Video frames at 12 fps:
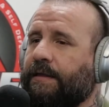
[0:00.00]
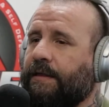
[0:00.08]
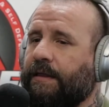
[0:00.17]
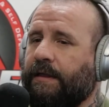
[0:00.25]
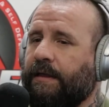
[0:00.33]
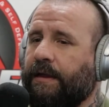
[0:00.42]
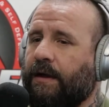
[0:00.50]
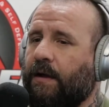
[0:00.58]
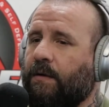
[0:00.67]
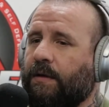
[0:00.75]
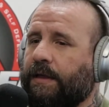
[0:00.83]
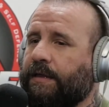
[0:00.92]
and you
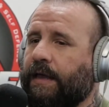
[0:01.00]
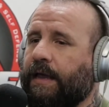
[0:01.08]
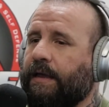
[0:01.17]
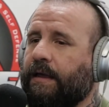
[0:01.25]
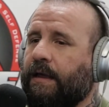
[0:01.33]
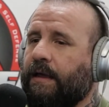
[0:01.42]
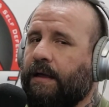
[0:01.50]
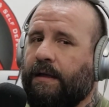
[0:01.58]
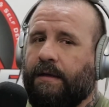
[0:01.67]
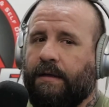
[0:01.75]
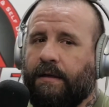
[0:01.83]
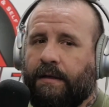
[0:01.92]
know, it's like
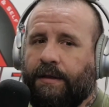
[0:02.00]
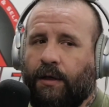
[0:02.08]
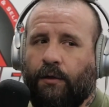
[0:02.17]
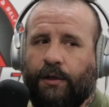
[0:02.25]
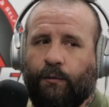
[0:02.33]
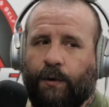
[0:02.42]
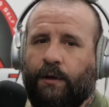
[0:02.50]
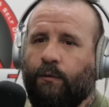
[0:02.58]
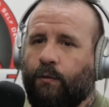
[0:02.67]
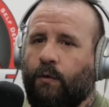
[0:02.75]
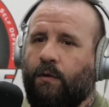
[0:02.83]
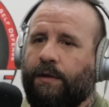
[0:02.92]
the only real
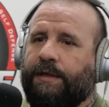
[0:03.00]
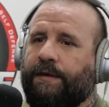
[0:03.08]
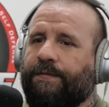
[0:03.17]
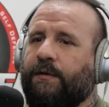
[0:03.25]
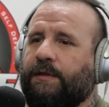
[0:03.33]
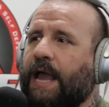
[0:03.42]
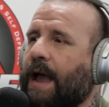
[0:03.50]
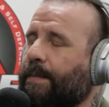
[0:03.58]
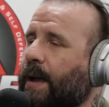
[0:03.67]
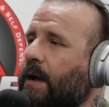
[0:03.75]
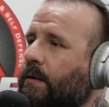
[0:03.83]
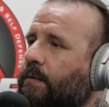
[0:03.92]
rule is if you
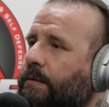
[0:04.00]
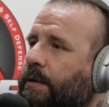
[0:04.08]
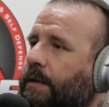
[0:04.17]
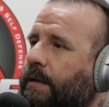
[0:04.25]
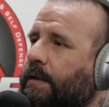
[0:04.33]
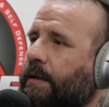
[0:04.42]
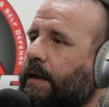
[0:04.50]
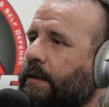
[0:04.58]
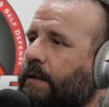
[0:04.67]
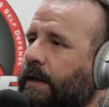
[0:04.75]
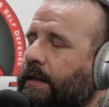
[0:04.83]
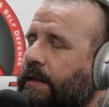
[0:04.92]
tap out,
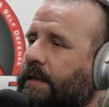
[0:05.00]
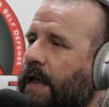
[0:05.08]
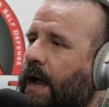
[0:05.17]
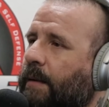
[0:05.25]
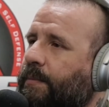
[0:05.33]
you get to stop.